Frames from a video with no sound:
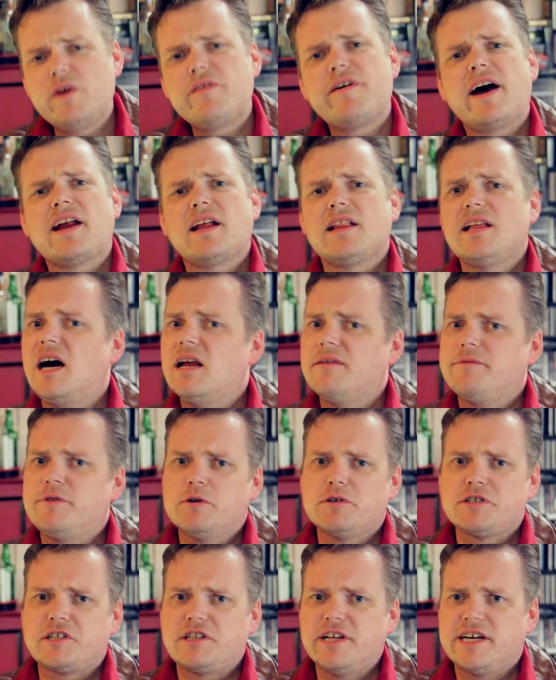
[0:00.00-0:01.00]
We've had a lot of
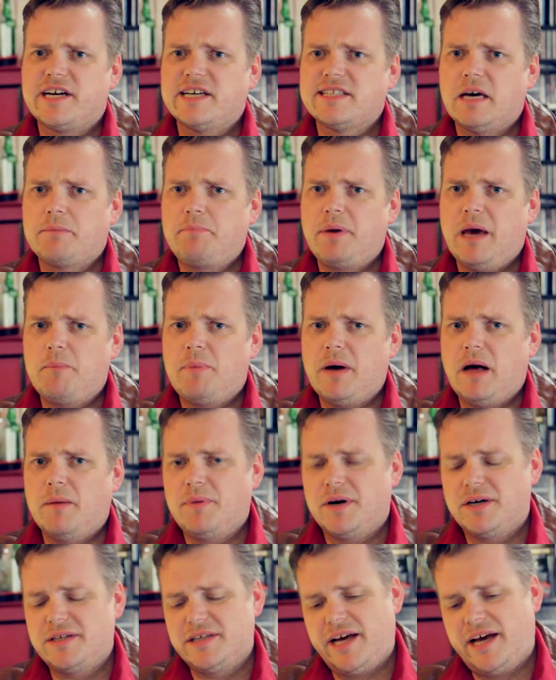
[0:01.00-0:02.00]
viewers click on that
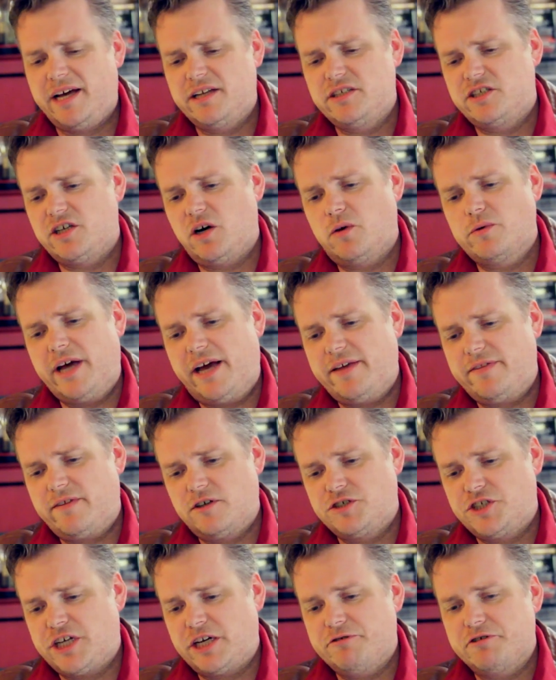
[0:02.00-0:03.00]
PayPal button and donate.
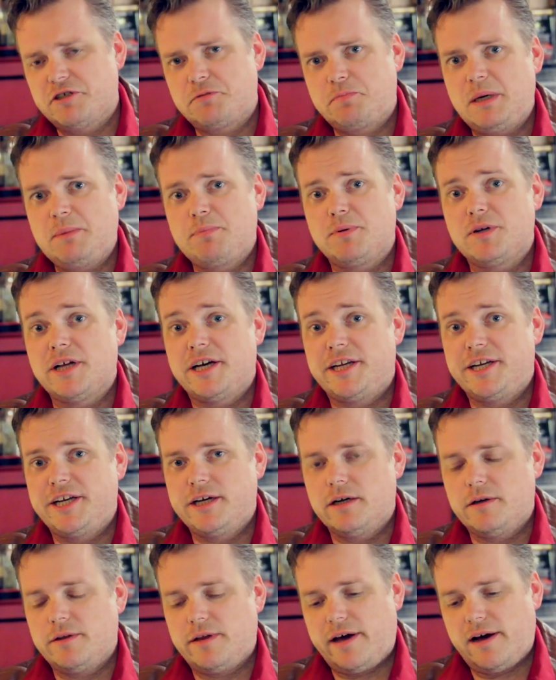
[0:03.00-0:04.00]
They're generous people, and
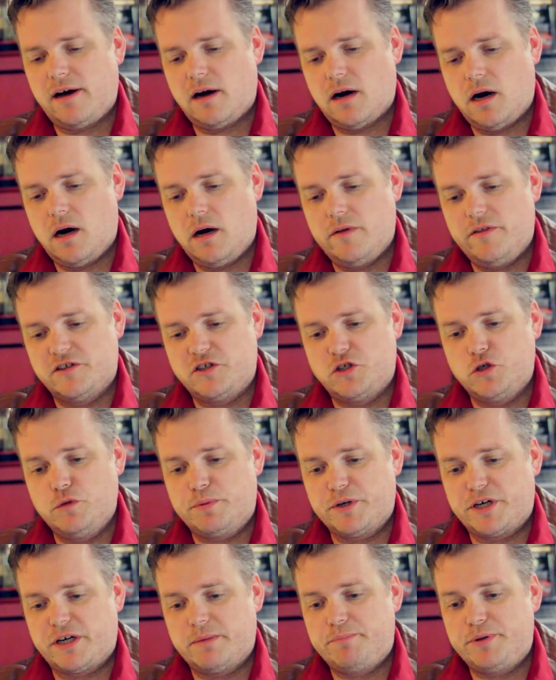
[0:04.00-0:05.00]
here they are. The
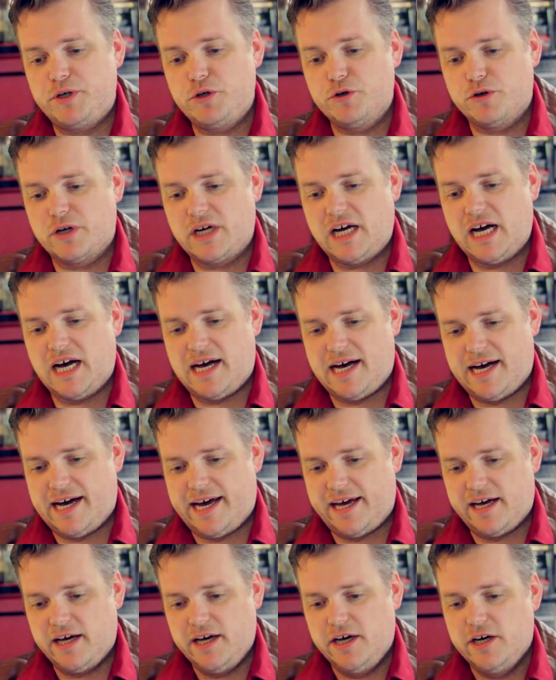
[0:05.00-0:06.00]
supercomputer
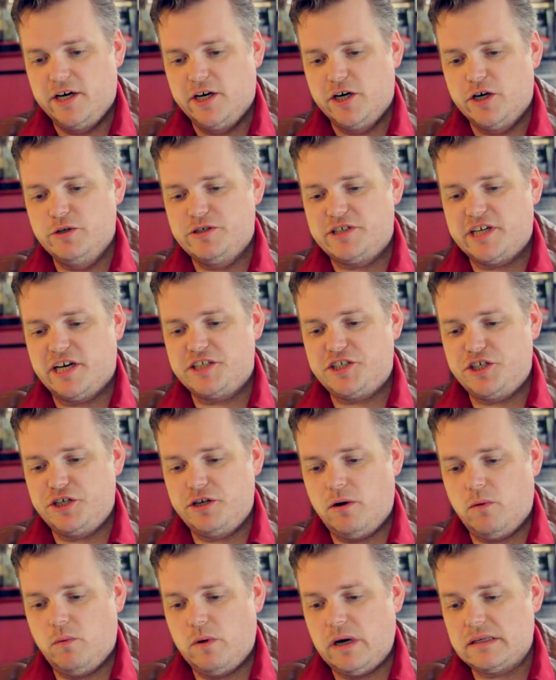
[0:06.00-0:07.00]
guy hey. who says, You
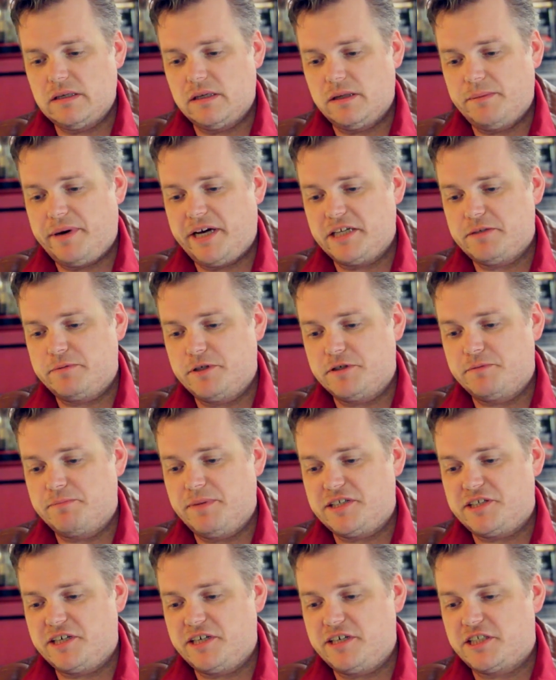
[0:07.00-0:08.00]
know what Welcome to the Basement is
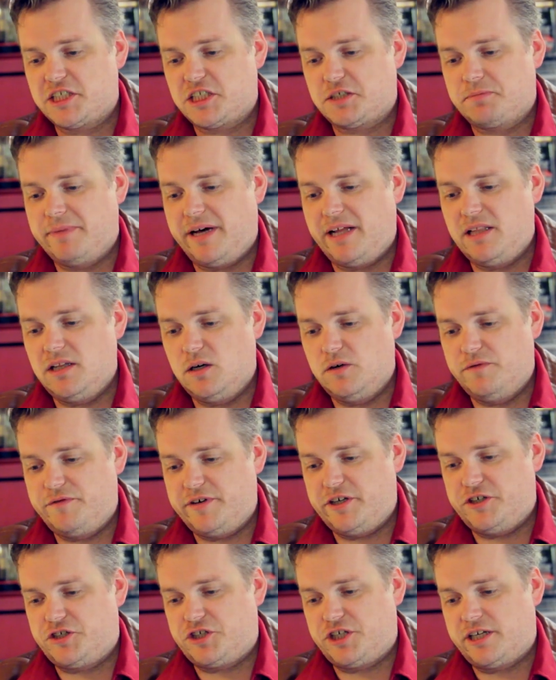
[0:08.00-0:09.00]
missing?
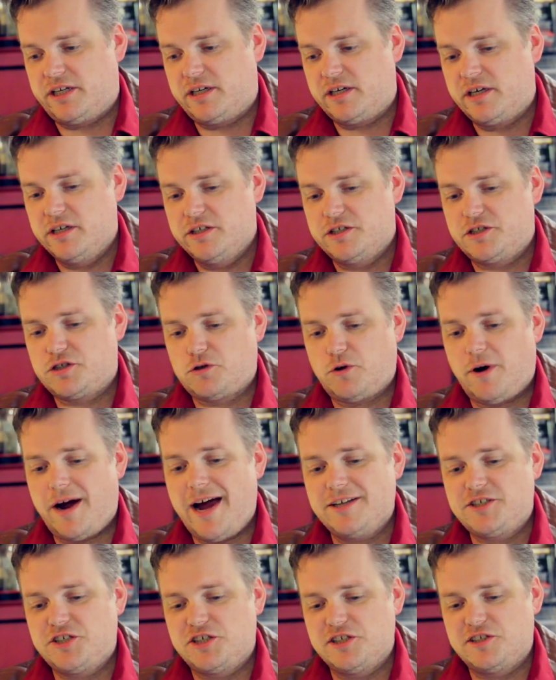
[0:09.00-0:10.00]
Smell-o-vision.
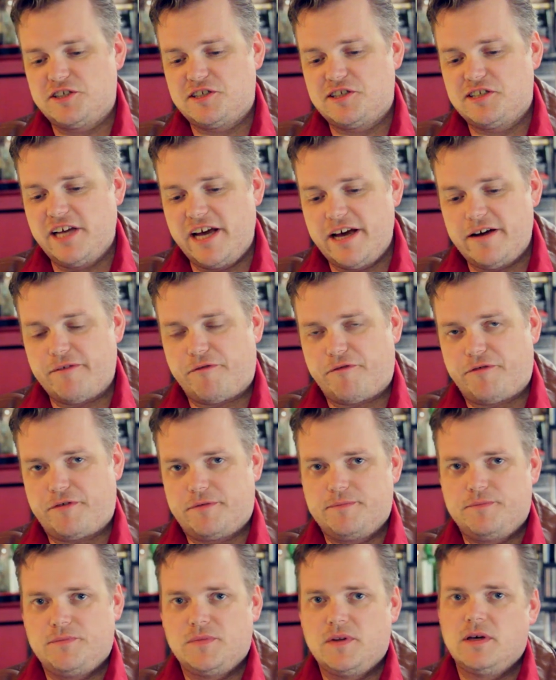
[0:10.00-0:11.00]
Scratch and sniff.